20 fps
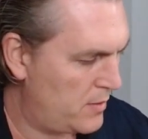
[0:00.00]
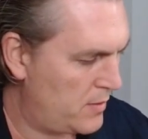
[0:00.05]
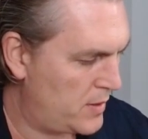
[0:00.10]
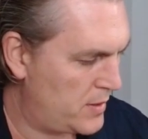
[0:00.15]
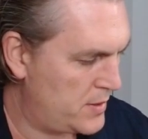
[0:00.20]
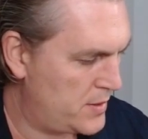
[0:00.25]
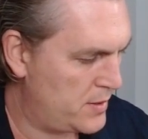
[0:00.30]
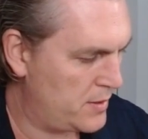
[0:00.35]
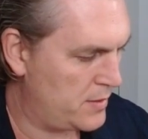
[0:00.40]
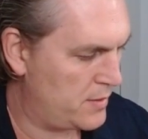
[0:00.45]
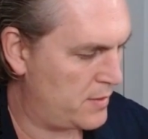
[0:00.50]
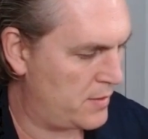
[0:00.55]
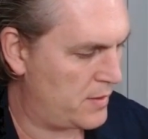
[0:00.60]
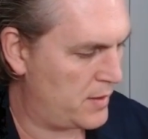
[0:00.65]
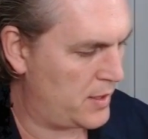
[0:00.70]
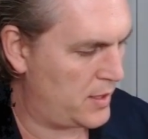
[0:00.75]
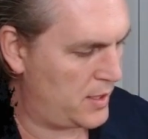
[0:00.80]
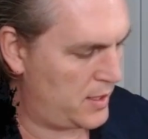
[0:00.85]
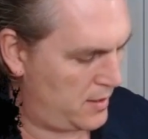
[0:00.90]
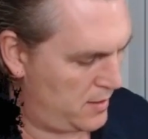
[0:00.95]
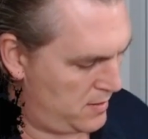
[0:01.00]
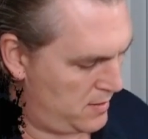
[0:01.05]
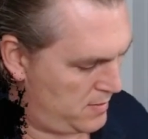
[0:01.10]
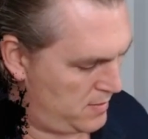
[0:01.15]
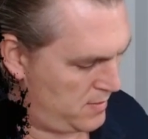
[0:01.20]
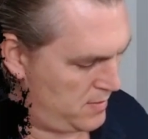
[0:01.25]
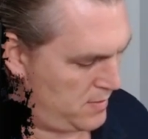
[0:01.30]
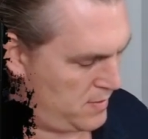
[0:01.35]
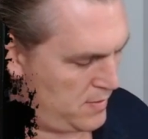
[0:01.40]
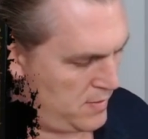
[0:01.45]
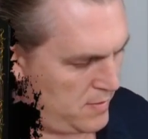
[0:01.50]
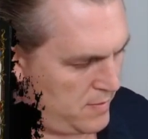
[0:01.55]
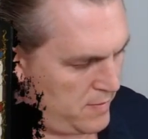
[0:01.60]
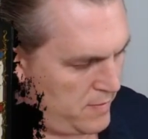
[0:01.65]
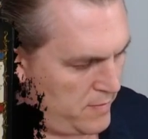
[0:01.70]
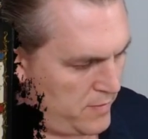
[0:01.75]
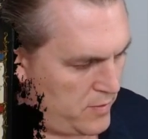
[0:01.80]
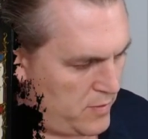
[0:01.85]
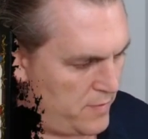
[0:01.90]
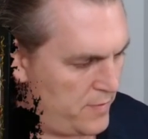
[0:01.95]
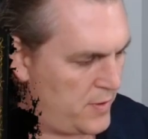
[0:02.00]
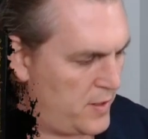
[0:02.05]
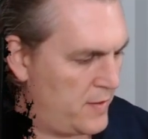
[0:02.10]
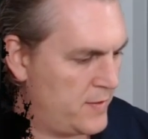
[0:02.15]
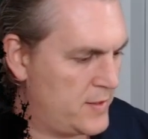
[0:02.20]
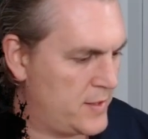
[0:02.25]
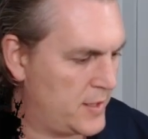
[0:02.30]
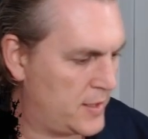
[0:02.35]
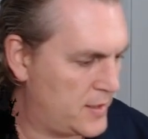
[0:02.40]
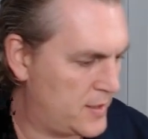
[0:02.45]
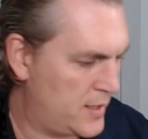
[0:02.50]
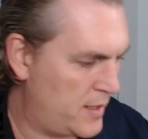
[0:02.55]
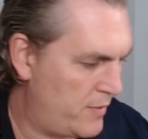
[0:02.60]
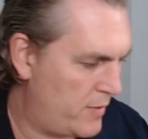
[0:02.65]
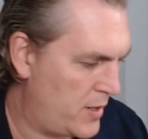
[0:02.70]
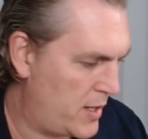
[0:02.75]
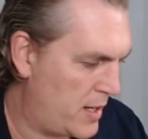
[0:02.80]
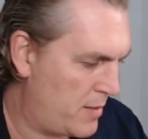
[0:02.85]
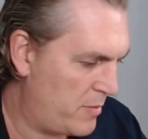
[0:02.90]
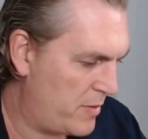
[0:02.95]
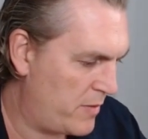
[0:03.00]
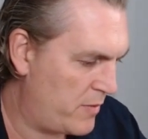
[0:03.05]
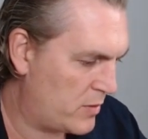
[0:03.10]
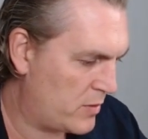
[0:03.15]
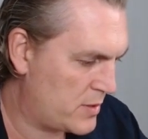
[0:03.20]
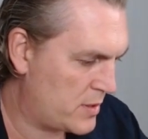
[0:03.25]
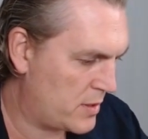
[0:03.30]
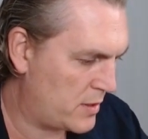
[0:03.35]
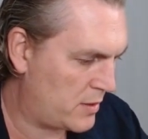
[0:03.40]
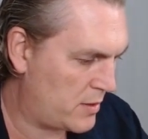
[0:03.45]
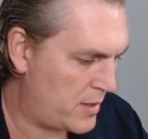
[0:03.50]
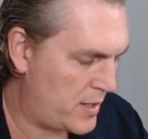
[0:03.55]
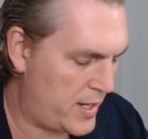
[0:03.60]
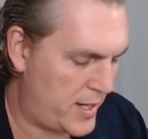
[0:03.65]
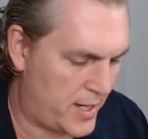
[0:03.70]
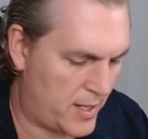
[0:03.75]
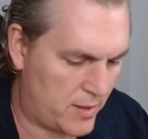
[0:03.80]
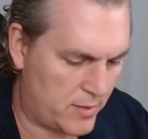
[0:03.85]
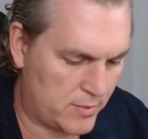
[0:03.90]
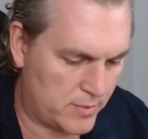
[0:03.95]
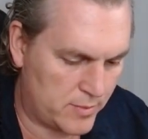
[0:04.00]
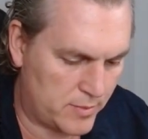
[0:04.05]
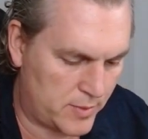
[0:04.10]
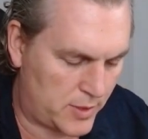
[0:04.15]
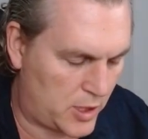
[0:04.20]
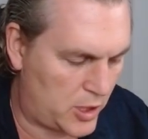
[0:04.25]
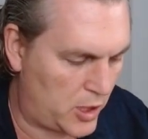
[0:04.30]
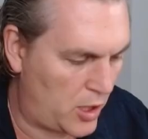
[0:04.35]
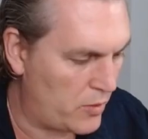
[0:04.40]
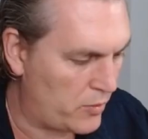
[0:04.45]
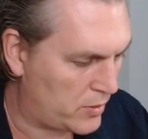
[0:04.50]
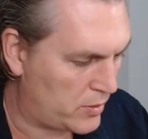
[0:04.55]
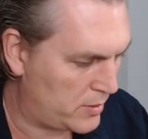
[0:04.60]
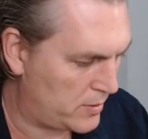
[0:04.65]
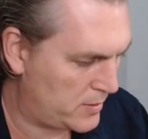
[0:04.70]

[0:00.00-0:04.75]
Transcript: 2, 3, 4, 5, 6, 7, and we've also got our cloak.